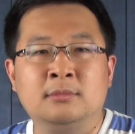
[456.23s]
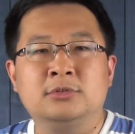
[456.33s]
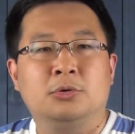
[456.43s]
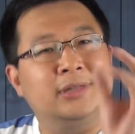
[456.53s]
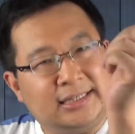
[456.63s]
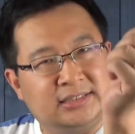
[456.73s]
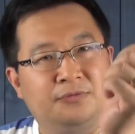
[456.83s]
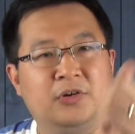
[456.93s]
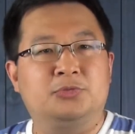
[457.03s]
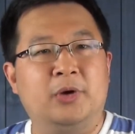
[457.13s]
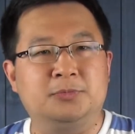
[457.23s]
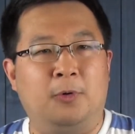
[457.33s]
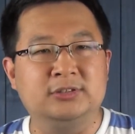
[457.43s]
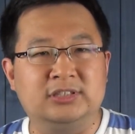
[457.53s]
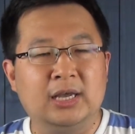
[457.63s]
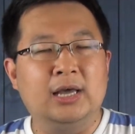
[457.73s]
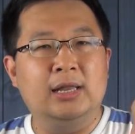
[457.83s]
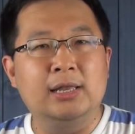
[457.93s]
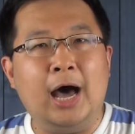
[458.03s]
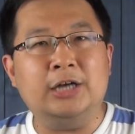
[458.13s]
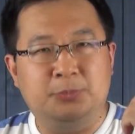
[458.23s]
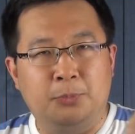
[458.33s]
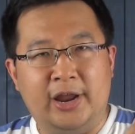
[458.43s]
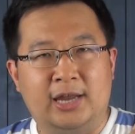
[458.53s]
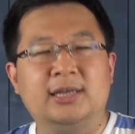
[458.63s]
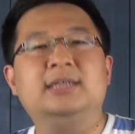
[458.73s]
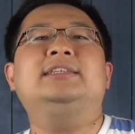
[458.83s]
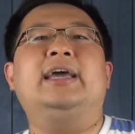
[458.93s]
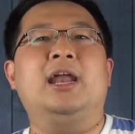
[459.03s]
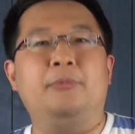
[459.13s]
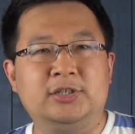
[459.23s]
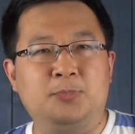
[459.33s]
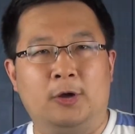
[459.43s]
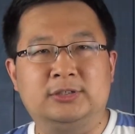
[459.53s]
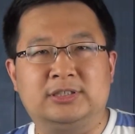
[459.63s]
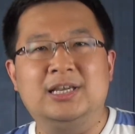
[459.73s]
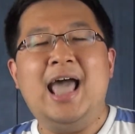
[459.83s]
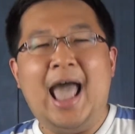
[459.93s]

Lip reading: So that's the first response. Large brain, second response.